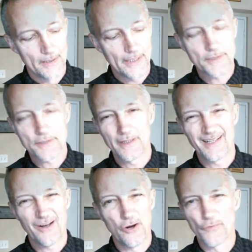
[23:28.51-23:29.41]
It's
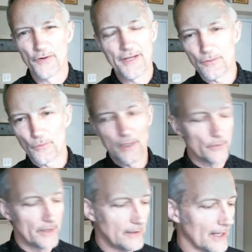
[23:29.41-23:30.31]
overdone. We
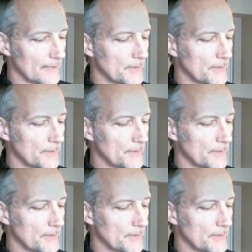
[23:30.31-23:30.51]
don't need that.